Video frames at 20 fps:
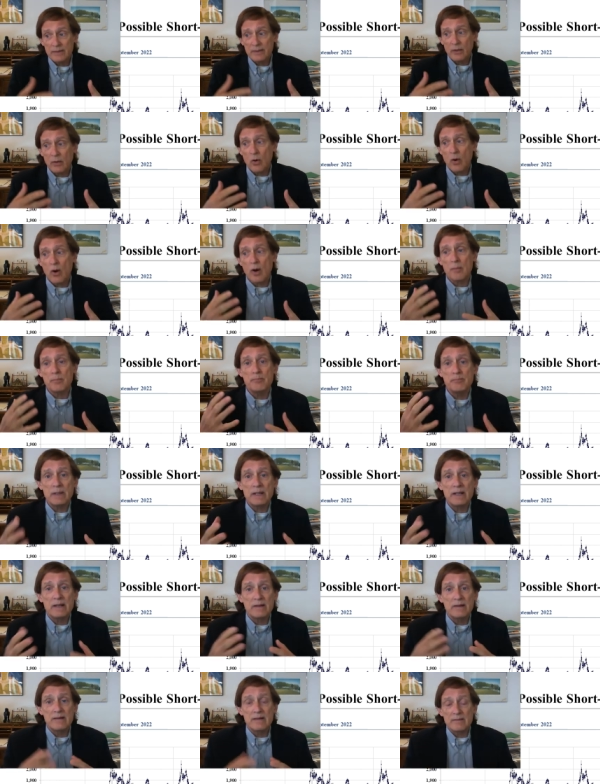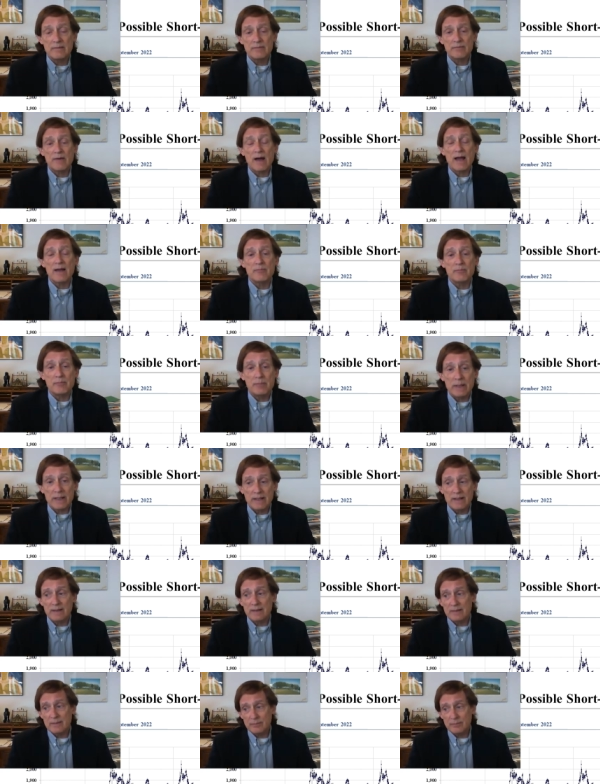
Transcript: There are big, five big